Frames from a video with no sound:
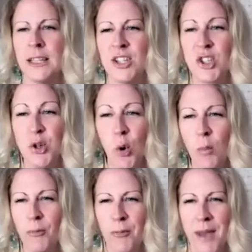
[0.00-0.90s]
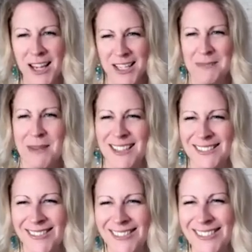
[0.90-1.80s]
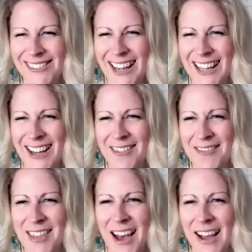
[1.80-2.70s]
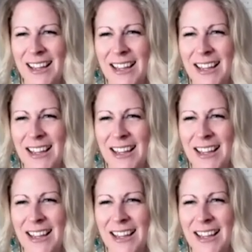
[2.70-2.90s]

Storm from X-Men. Woo, I love that.